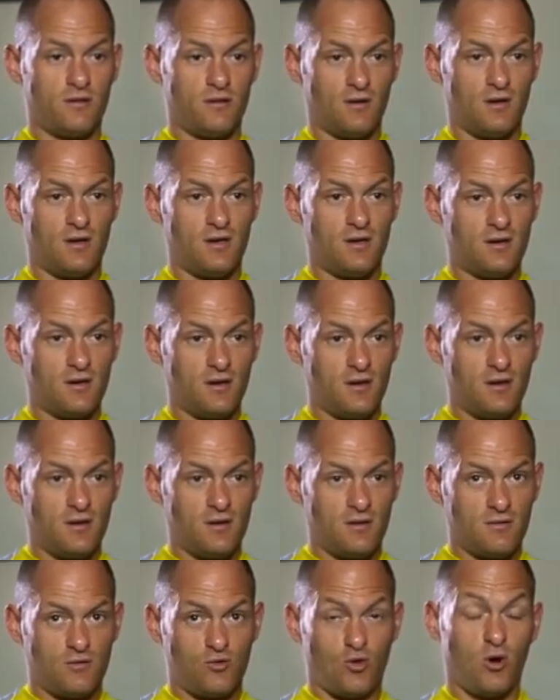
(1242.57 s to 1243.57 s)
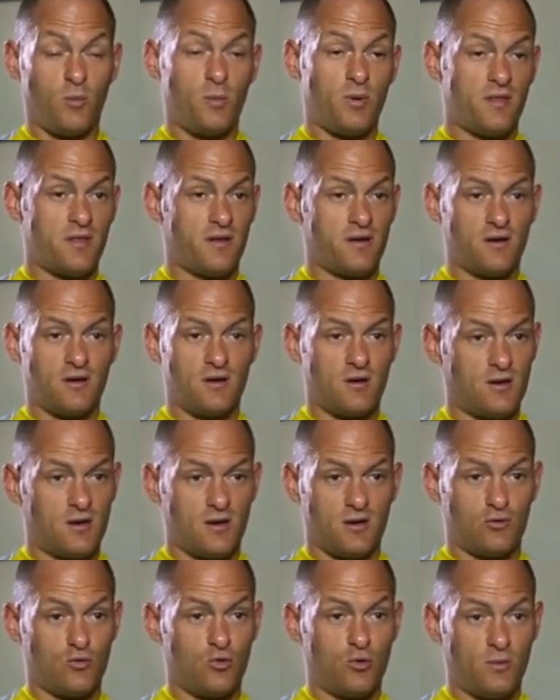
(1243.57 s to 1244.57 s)
in the league. Top, I think, in
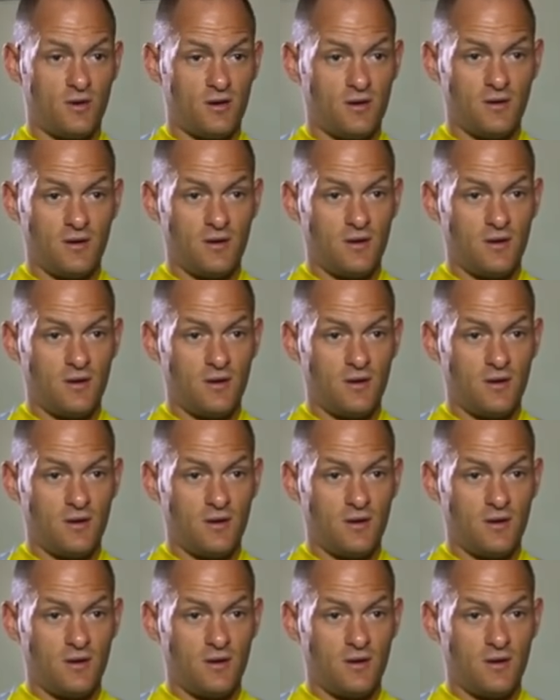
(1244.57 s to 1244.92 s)
October.